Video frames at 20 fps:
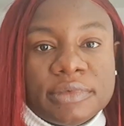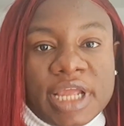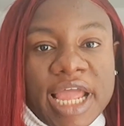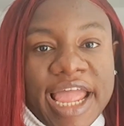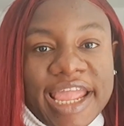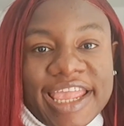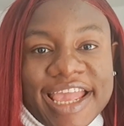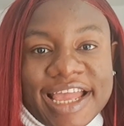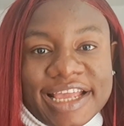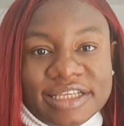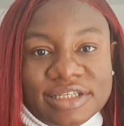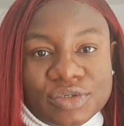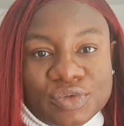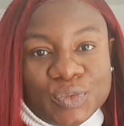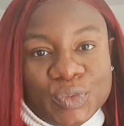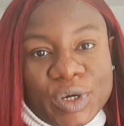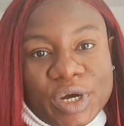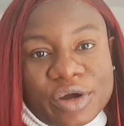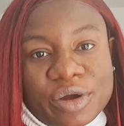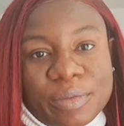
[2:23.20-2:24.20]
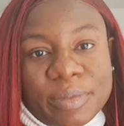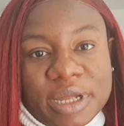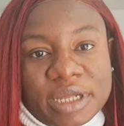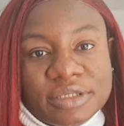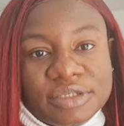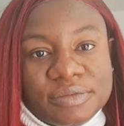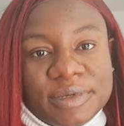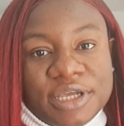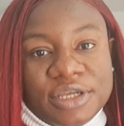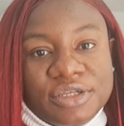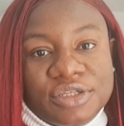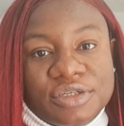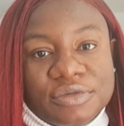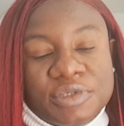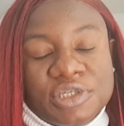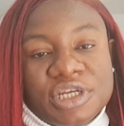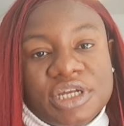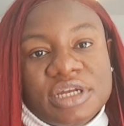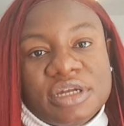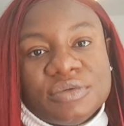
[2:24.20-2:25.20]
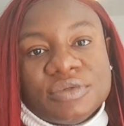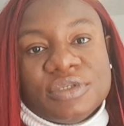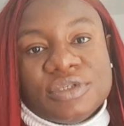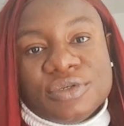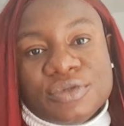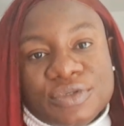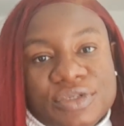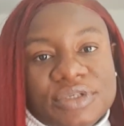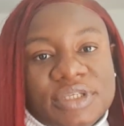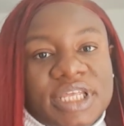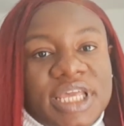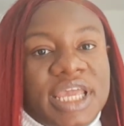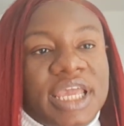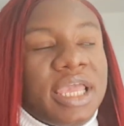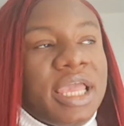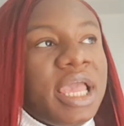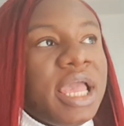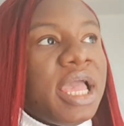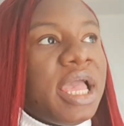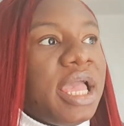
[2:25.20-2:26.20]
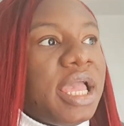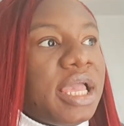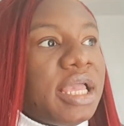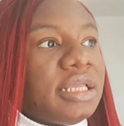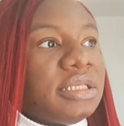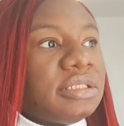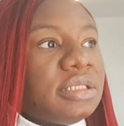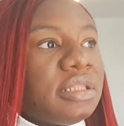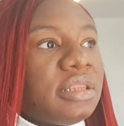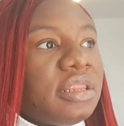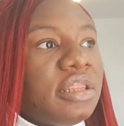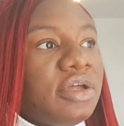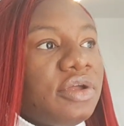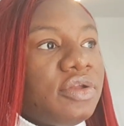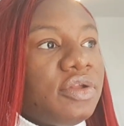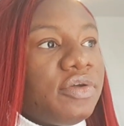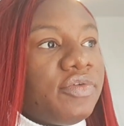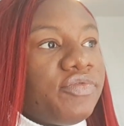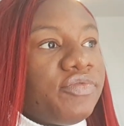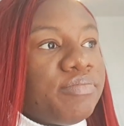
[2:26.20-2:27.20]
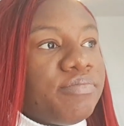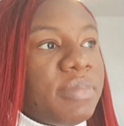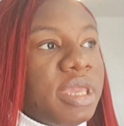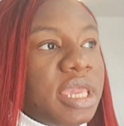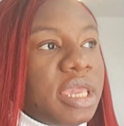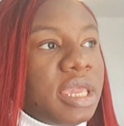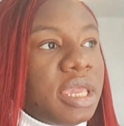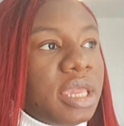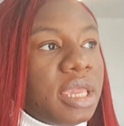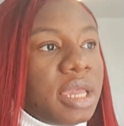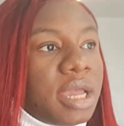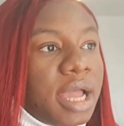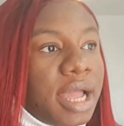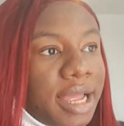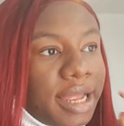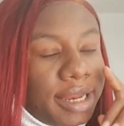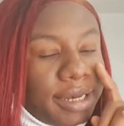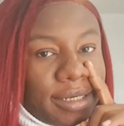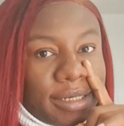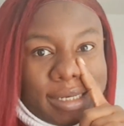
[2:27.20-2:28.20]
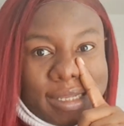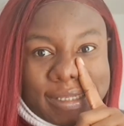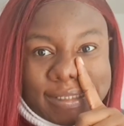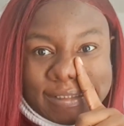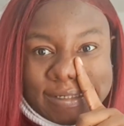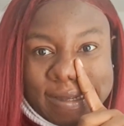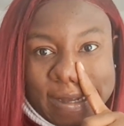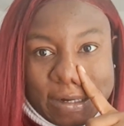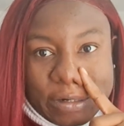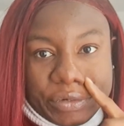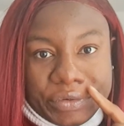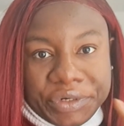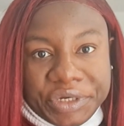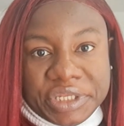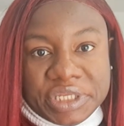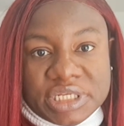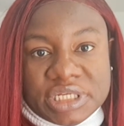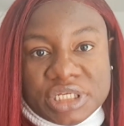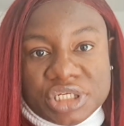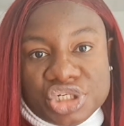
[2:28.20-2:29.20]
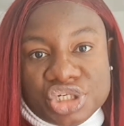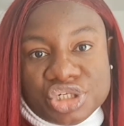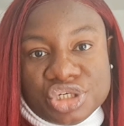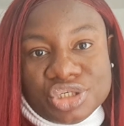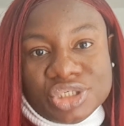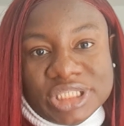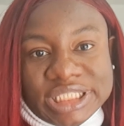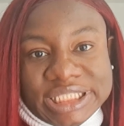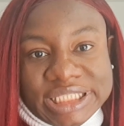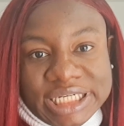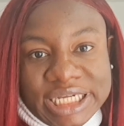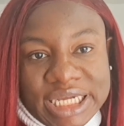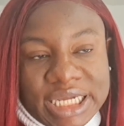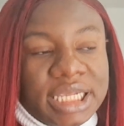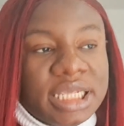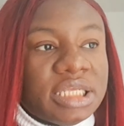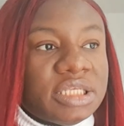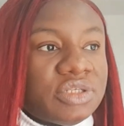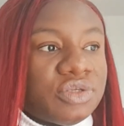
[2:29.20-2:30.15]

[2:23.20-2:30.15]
Hi guys, welcome back to my YouTube channel. So today is the 3rd of May and is our orientation day.